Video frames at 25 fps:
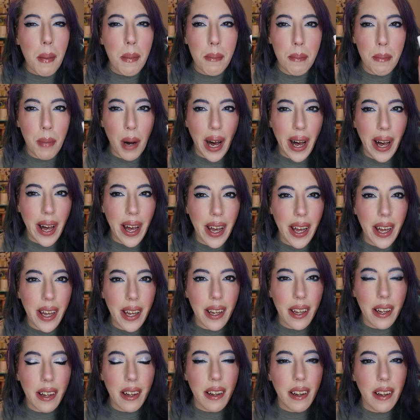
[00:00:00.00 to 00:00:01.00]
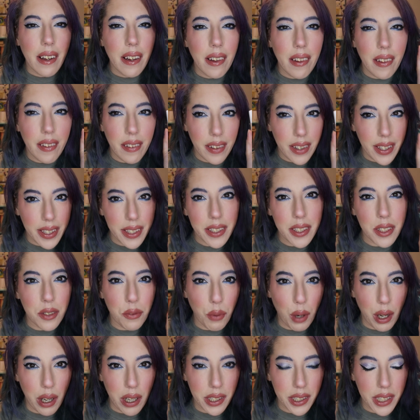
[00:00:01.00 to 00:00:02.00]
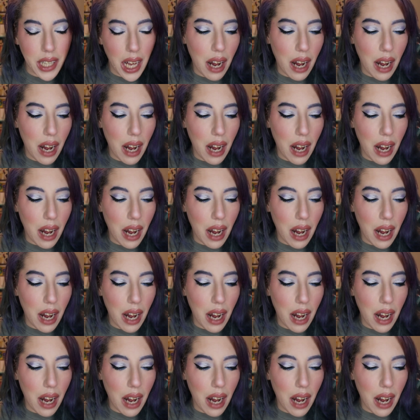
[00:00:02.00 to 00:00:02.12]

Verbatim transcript: but this is where it's